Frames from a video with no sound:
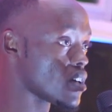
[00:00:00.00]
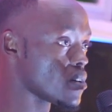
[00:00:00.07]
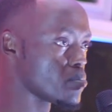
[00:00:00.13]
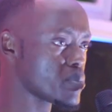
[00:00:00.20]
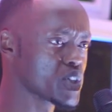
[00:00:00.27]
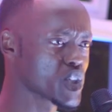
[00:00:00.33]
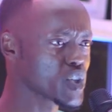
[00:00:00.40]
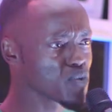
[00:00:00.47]

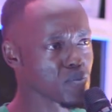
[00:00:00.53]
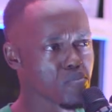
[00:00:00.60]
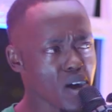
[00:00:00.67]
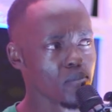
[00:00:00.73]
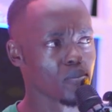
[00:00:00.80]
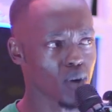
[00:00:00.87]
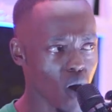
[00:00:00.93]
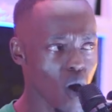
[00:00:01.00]
But you
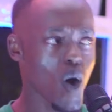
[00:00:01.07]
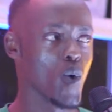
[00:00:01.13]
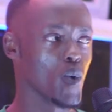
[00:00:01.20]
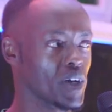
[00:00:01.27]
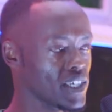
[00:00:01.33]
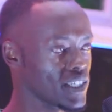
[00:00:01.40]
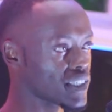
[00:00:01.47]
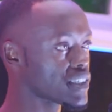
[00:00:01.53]
remember
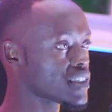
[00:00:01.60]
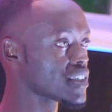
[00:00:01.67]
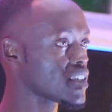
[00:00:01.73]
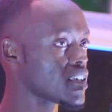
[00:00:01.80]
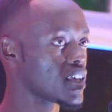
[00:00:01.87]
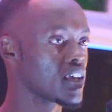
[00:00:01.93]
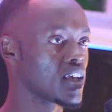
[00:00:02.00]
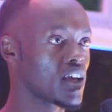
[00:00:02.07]
always,
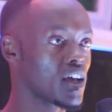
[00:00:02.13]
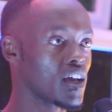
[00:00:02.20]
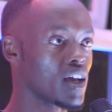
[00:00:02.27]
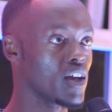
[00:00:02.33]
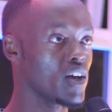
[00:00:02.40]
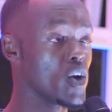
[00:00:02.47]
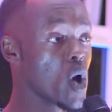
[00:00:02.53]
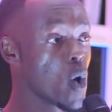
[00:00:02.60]

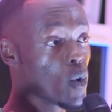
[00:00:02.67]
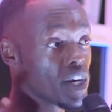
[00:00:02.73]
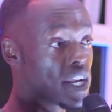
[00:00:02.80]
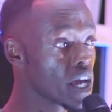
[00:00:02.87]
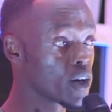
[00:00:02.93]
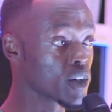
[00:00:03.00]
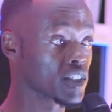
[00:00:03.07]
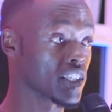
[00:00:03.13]
no one
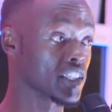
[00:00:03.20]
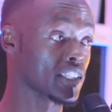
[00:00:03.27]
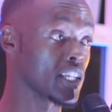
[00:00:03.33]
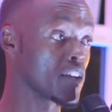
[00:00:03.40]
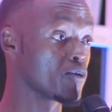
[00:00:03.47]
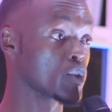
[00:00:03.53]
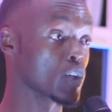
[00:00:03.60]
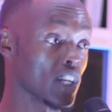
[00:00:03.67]
else has
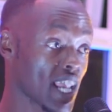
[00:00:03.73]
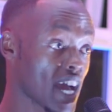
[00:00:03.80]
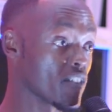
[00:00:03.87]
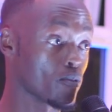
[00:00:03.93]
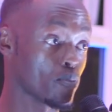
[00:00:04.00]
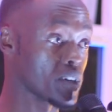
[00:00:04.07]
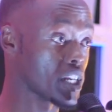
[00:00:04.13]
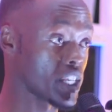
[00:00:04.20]
lived your
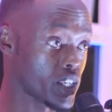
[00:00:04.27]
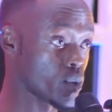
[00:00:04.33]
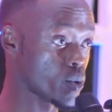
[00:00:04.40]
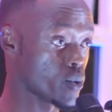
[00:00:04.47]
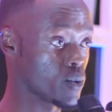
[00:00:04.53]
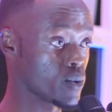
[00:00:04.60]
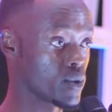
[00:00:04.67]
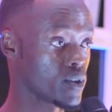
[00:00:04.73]
life but
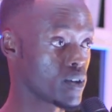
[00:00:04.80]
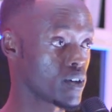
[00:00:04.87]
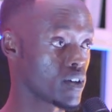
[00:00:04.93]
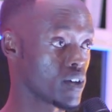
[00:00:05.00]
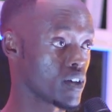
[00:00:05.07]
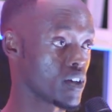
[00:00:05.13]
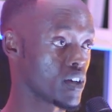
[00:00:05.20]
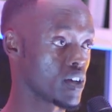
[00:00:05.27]
you.
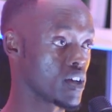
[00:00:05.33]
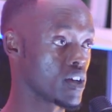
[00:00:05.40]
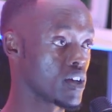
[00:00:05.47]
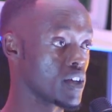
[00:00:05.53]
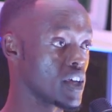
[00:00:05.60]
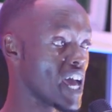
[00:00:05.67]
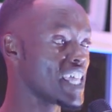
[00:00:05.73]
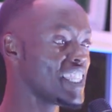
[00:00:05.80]

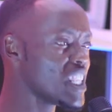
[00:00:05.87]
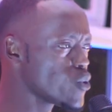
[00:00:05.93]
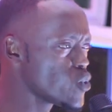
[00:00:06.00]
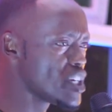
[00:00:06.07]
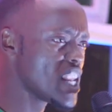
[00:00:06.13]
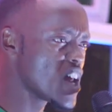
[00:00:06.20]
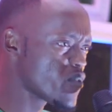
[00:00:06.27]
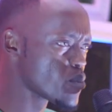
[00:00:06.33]
And there
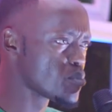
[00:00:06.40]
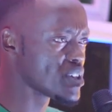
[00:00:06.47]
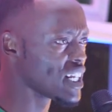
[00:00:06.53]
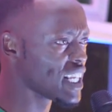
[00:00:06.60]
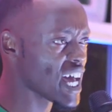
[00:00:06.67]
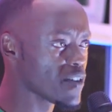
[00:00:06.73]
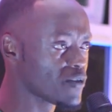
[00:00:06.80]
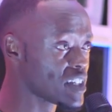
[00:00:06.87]
will never be a
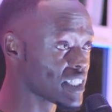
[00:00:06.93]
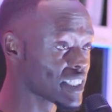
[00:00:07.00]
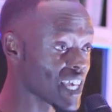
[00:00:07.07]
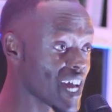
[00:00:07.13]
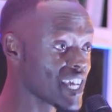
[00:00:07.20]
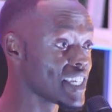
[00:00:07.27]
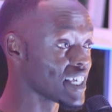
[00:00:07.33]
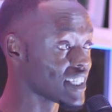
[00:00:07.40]
life
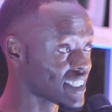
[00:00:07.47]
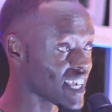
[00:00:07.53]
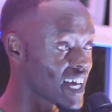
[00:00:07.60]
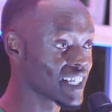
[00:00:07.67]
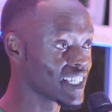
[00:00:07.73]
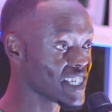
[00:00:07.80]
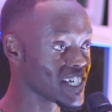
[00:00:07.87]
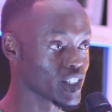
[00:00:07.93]
designed
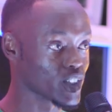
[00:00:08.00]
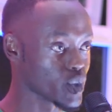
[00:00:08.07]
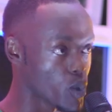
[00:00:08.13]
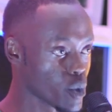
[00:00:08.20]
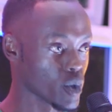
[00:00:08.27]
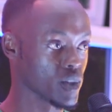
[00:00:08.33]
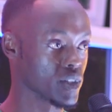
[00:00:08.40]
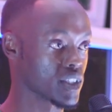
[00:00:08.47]
exactly as
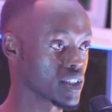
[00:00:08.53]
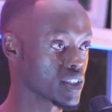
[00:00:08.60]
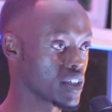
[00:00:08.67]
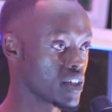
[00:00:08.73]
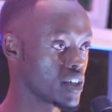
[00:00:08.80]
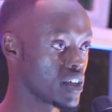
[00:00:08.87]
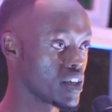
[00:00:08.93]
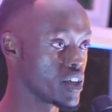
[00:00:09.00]
yours.
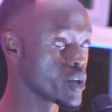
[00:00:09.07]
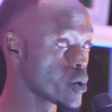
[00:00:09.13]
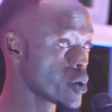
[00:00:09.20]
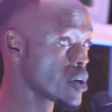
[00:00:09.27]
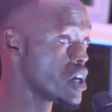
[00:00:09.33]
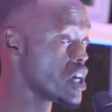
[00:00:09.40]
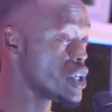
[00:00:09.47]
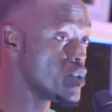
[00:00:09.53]

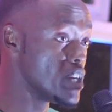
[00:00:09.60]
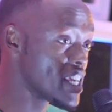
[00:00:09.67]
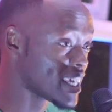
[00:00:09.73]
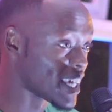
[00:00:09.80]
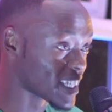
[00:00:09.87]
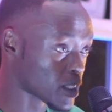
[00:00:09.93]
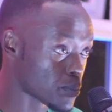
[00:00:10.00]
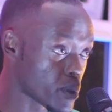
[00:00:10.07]
Your unique
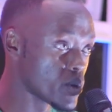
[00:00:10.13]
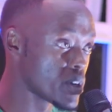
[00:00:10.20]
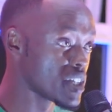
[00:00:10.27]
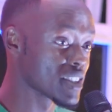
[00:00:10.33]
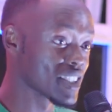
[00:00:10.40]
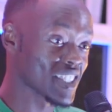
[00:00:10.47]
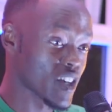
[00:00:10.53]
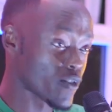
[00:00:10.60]

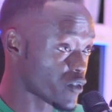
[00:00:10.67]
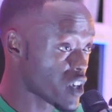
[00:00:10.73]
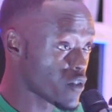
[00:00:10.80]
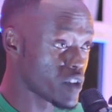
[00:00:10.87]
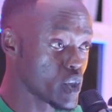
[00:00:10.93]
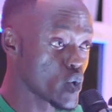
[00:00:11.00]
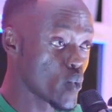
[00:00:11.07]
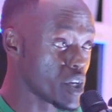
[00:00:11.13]
experiences have
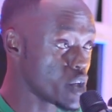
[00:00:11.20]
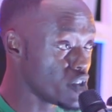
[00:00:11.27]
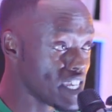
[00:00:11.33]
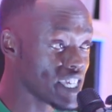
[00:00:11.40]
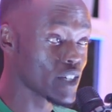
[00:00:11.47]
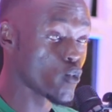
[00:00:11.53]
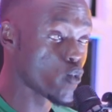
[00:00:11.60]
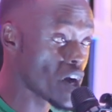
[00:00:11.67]
given you a
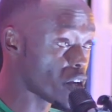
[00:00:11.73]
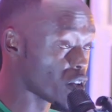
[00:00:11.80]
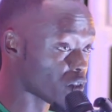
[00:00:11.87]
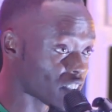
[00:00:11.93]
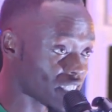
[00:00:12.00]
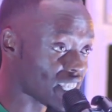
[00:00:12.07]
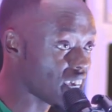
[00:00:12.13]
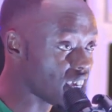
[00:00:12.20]
unique way of
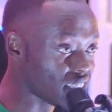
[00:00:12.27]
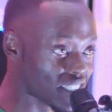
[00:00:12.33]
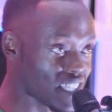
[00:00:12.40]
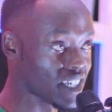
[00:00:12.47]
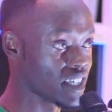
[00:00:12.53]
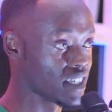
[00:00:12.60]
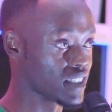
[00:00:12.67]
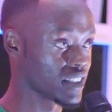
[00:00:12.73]
seeing
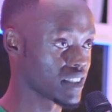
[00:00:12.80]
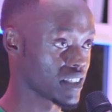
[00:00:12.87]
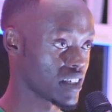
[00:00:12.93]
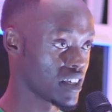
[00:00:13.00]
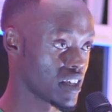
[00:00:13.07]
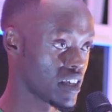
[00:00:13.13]
things.